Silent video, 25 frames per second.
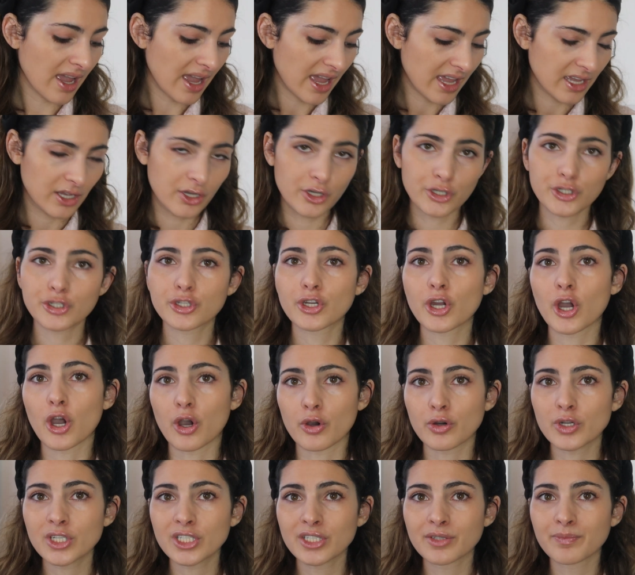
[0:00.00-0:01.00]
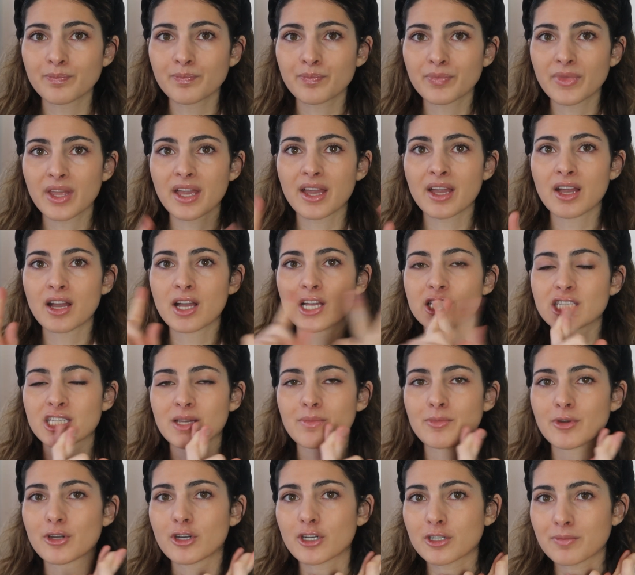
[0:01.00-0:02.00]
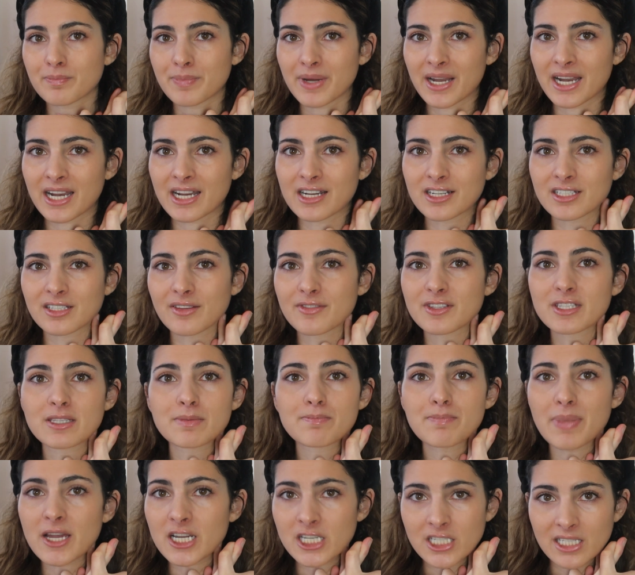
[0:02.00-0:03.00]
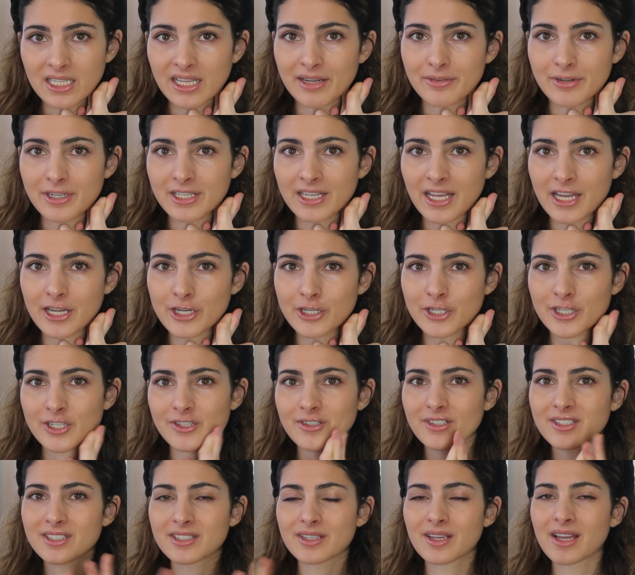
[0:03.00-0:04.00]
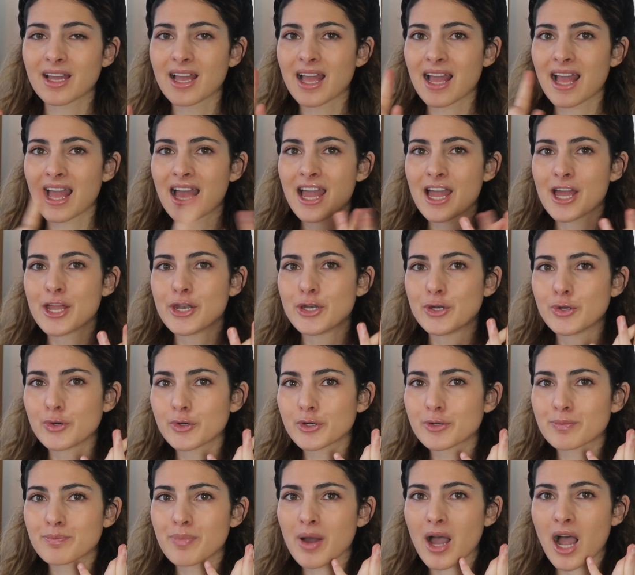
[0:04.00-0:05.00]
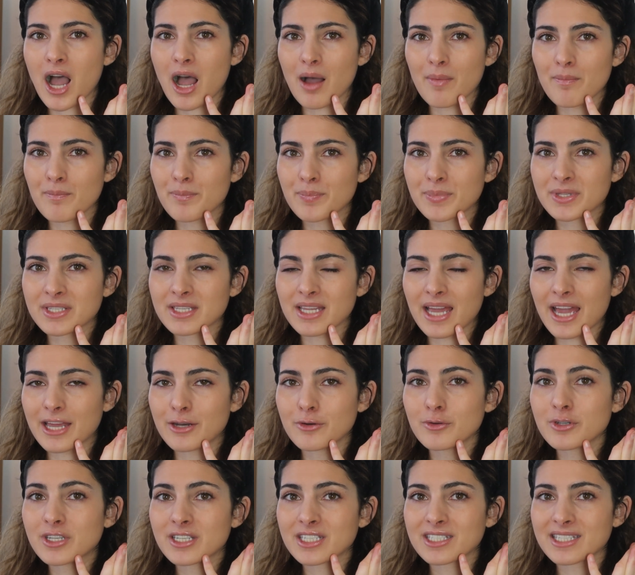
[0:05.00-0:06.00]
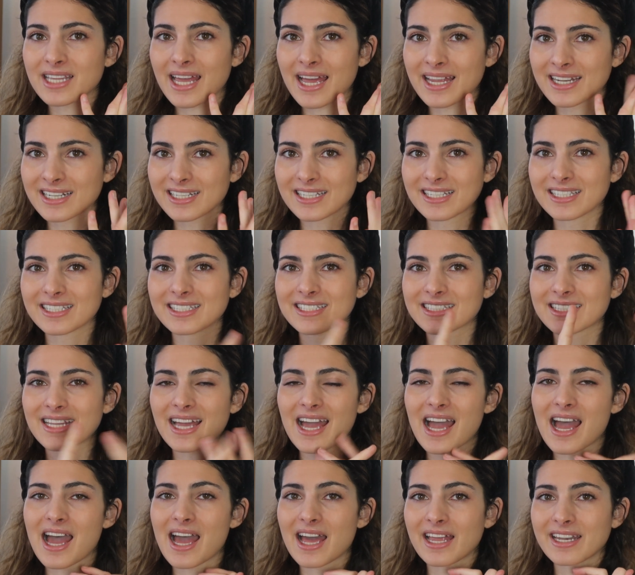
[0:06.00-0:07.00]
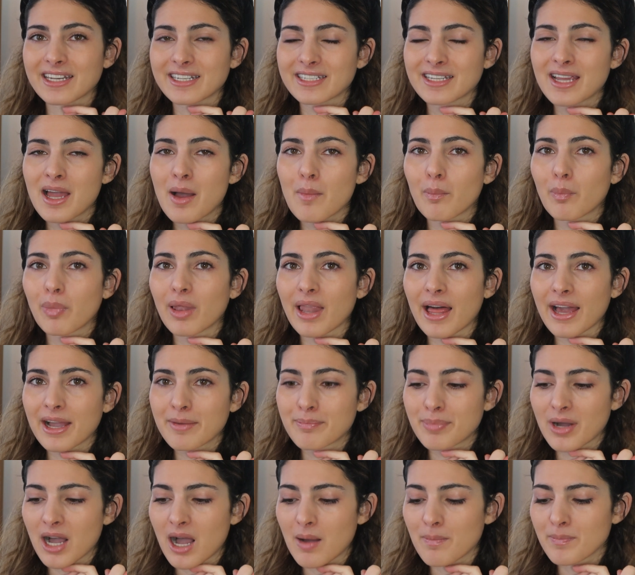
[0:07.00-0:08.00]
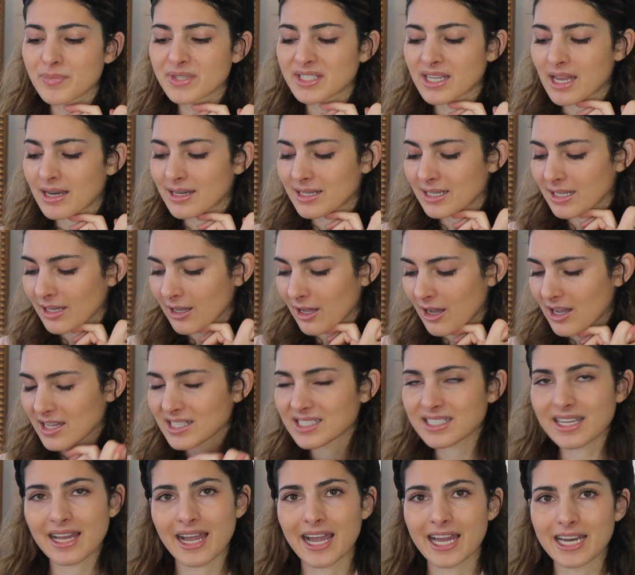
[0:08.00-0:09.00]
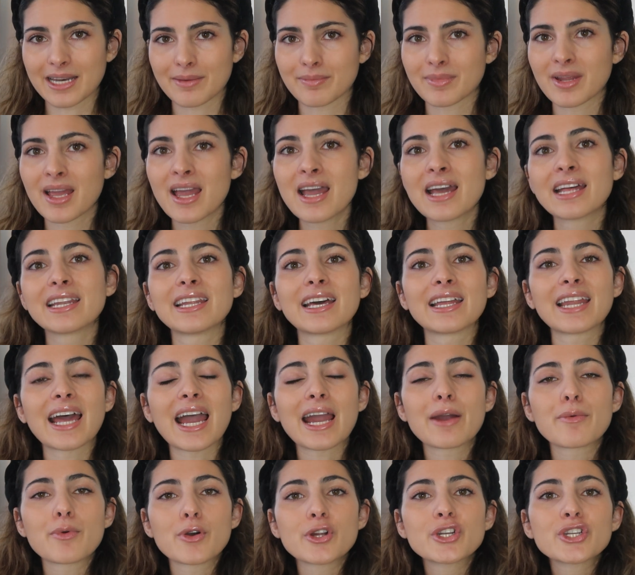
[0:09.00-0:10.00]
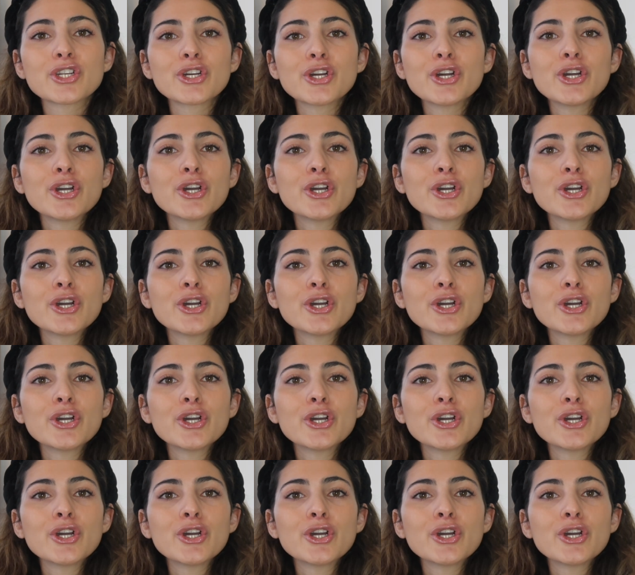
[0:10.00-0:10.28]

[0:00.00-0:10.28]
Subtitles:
a good coat, some good pairs of special everyday shoes, nude pumps and nude sandals and black pumps, and the last item that I would